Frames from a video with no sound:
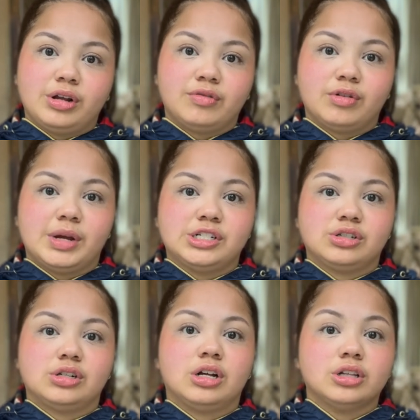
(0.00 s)

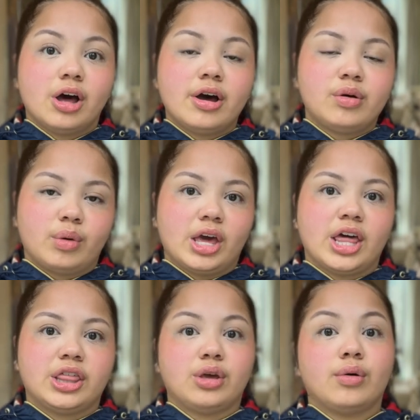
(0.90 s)
information along
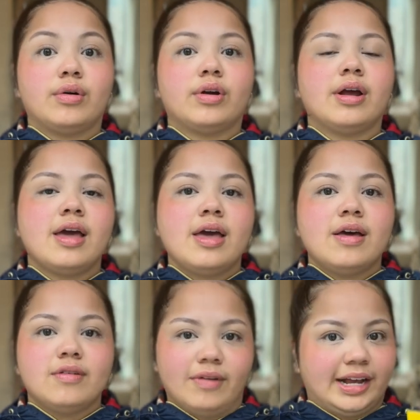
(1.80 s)
with your
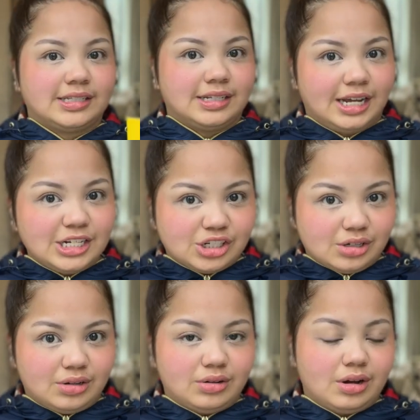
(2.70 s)

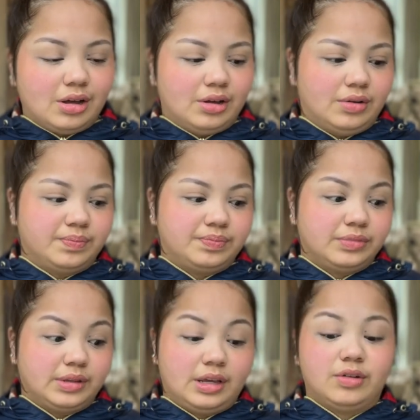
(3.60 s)
vaccination
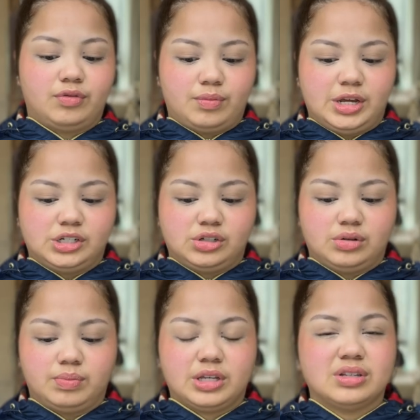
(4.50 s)

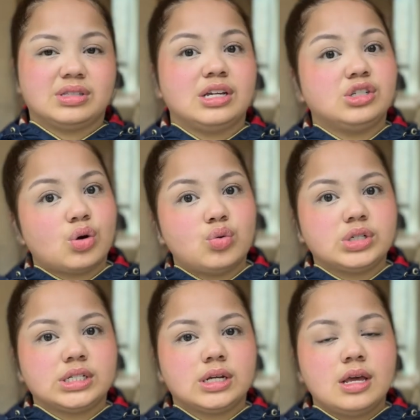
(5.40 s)
information, because they
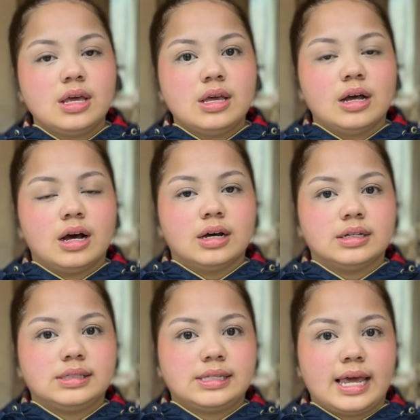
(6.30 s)
don't
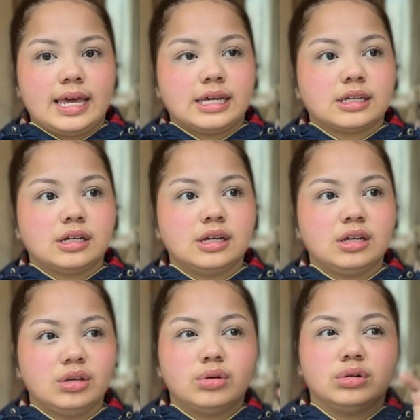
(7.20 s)
take
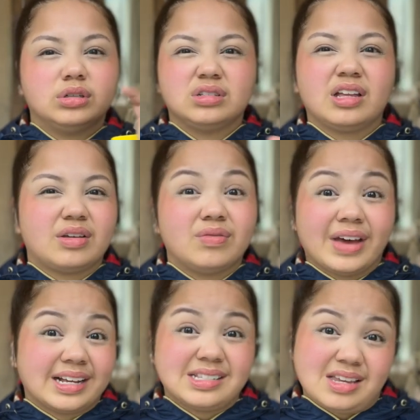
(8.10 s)
your like
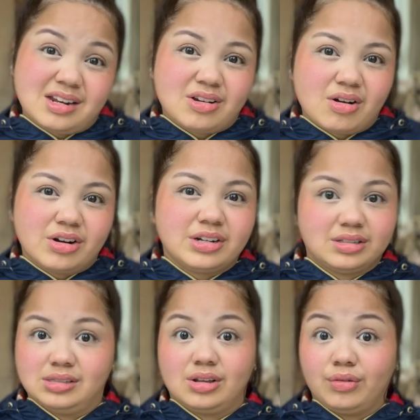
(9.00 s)
vaccine card
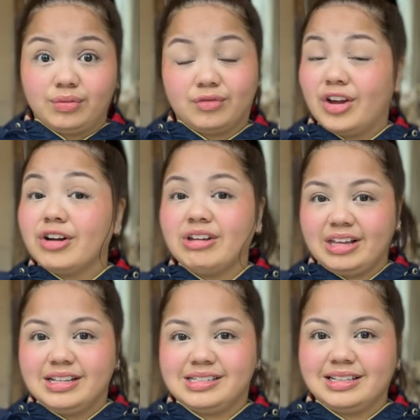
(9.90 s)
because they're very
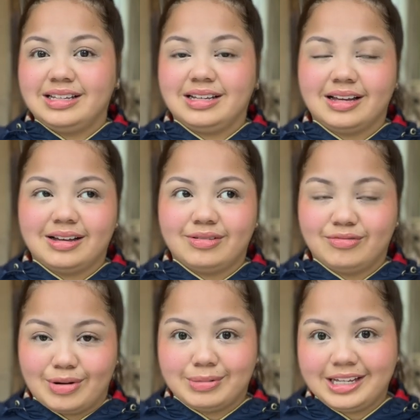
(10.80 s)
easily
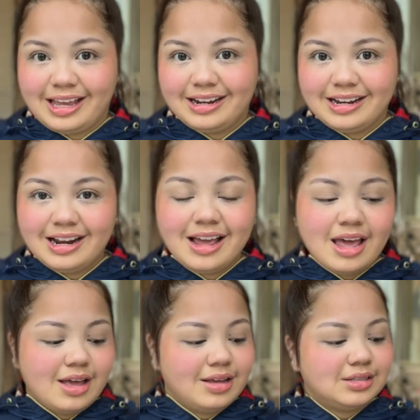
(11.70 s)
replicated.
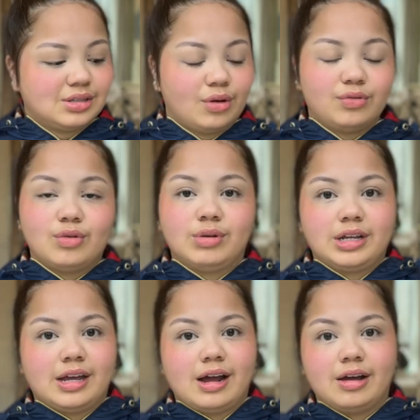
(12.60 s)
So if you want to
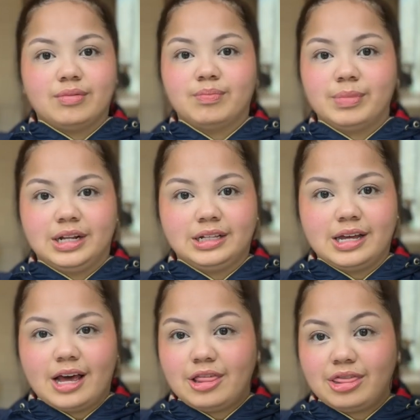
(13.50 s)
get out of
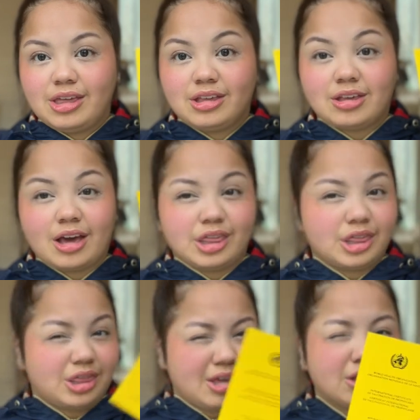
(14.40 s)
Manila, I
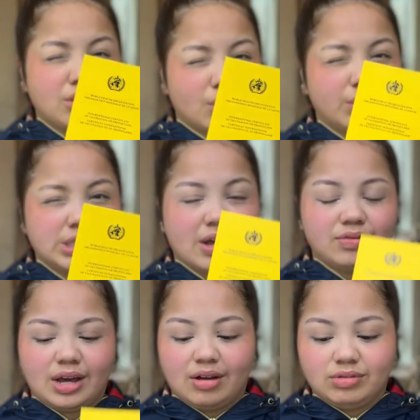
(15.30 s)
think you always have
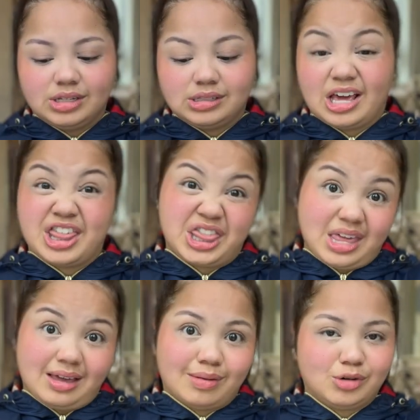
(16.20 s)
to have this.
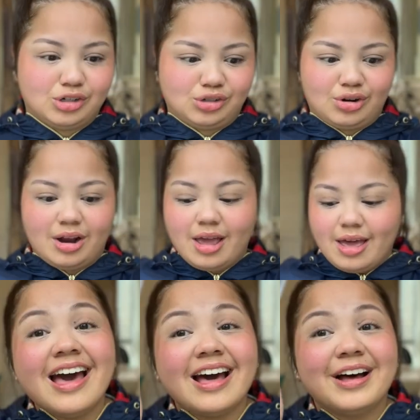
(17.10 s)
I'm not sure.
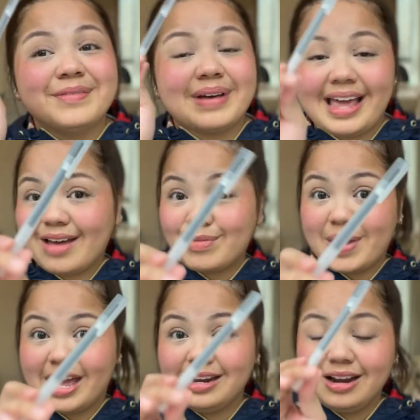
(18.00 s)
I have a
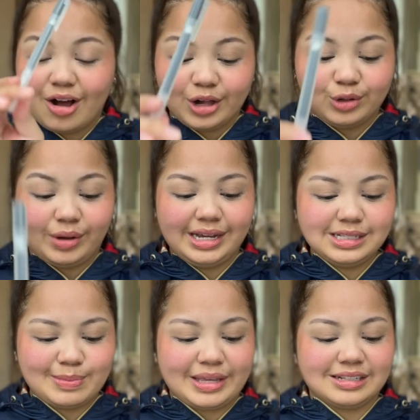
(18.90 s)
pen
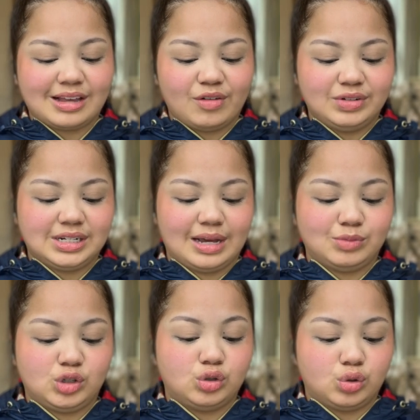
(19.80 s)
always, because
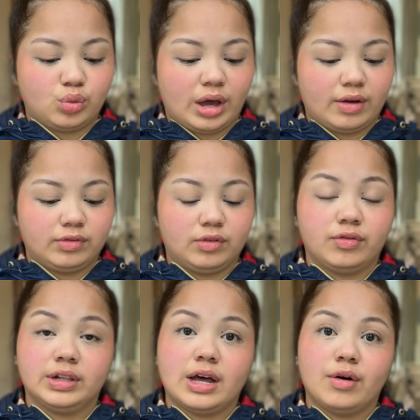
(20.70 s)
oftentimes you do have to
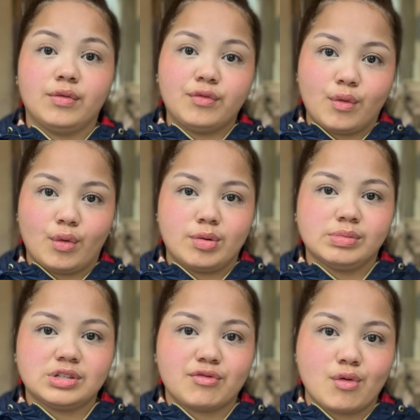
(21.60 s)
fill out
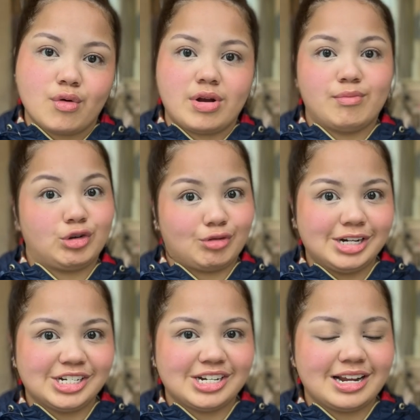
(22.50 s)
forms for
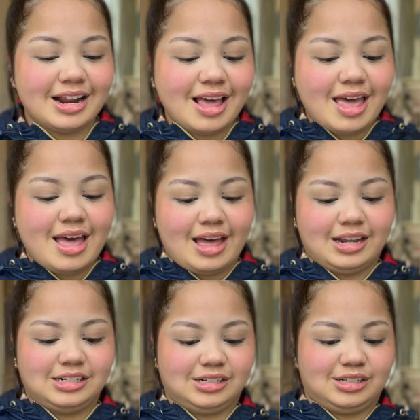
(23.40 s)
immigration,
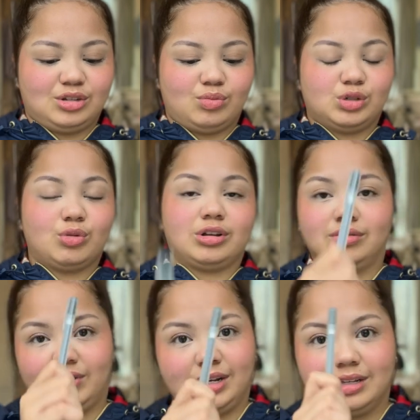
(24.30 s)
and it's just so much more
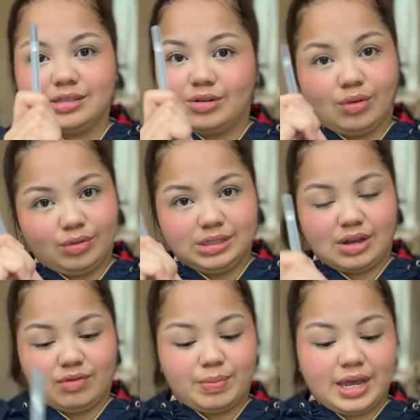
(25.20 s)
convenient to always
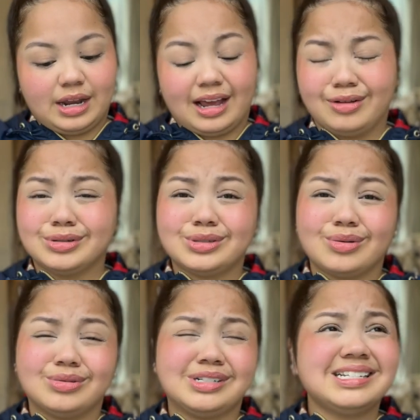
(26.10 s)
have a pen. I
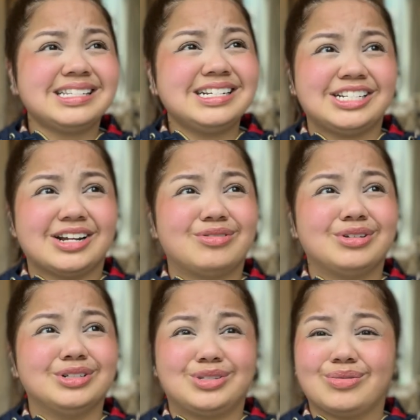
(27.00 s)
also just in
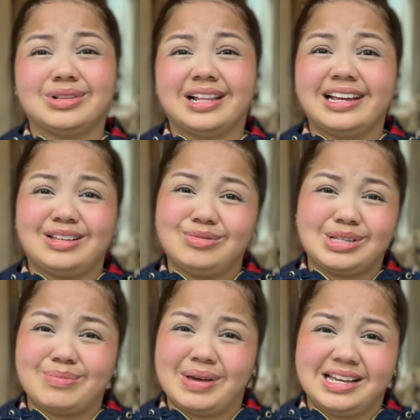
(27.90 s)
general don't like
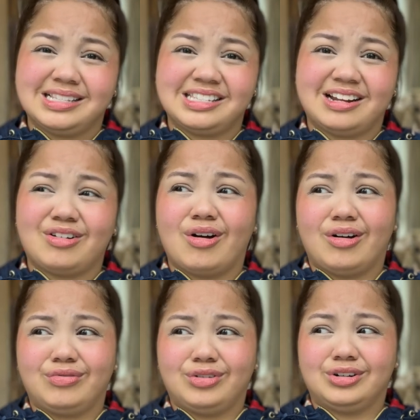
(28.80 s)
using pens that are
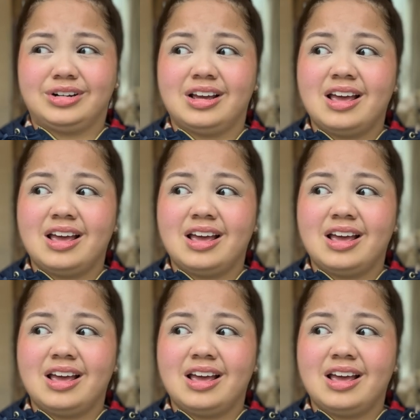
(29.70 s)
offered